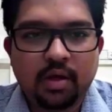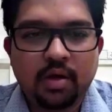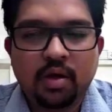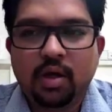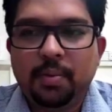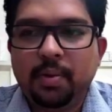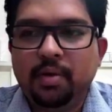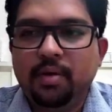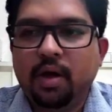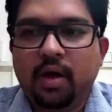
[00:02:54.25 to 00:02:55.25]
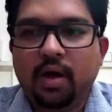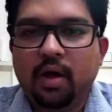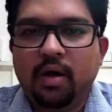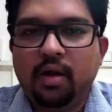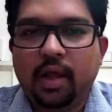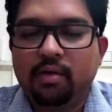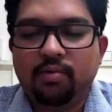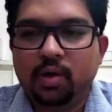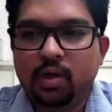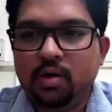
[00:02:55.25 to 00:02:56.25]
Okay, even
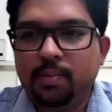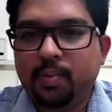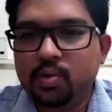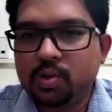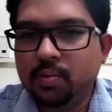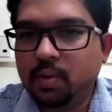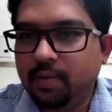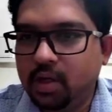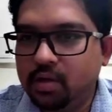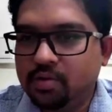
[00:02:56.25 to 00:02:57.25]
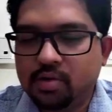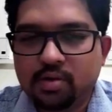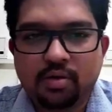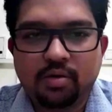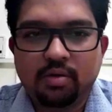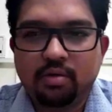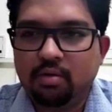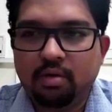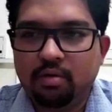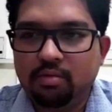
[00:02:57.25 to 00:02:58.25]
like what are the possible ways
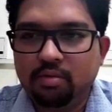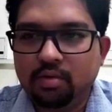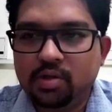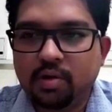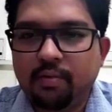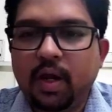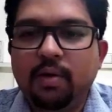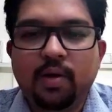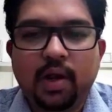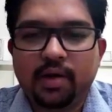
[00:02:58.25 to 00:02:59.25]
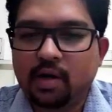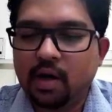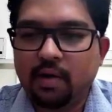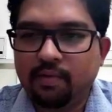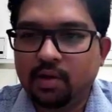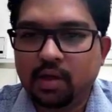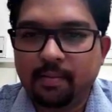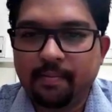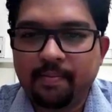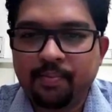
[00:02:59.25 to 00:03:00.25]
is available, I tried
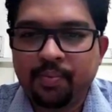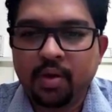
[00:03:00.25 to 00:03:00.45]
everything.